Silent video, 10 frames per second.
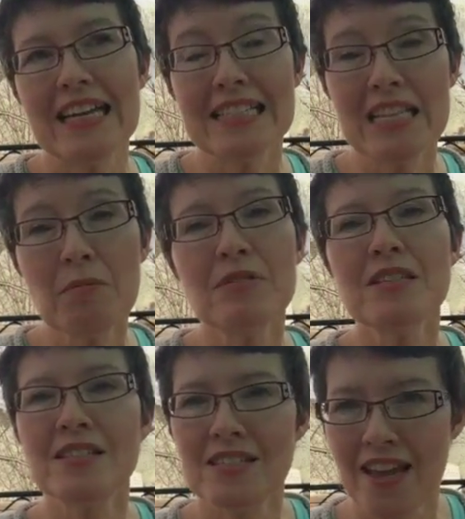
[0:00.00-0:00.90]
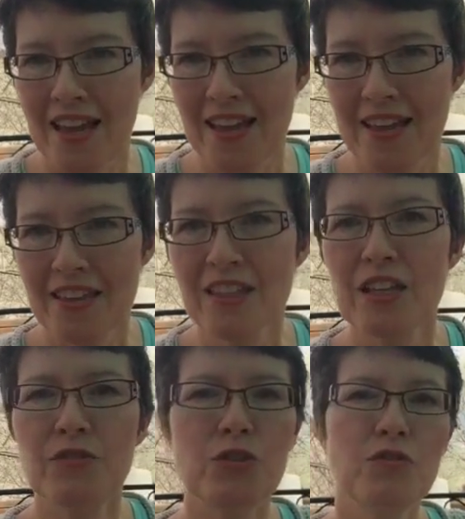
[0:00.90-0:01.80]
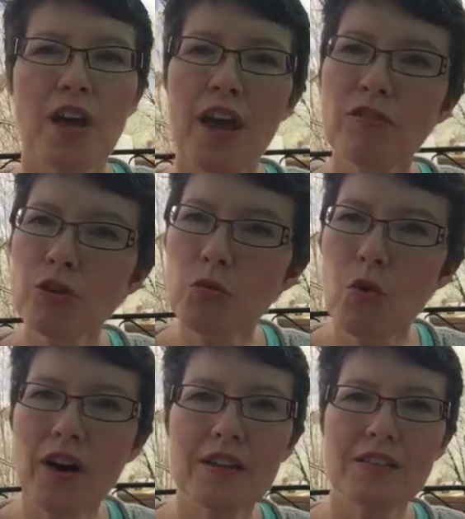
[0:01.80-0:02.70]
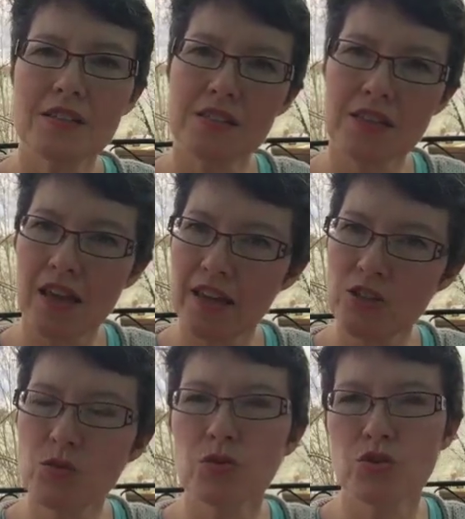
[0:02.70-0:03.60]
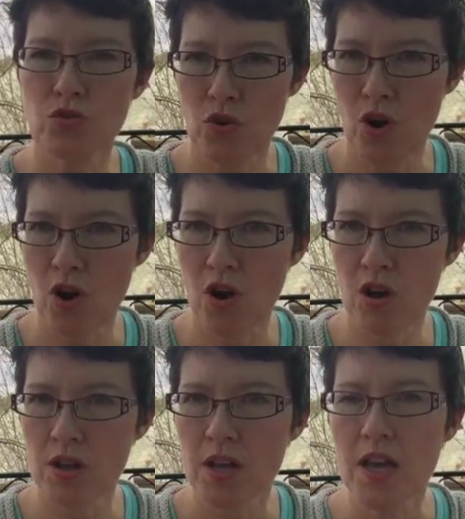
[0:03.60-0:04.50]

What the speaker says: except to say that if you've ever wanted to sketch or draw,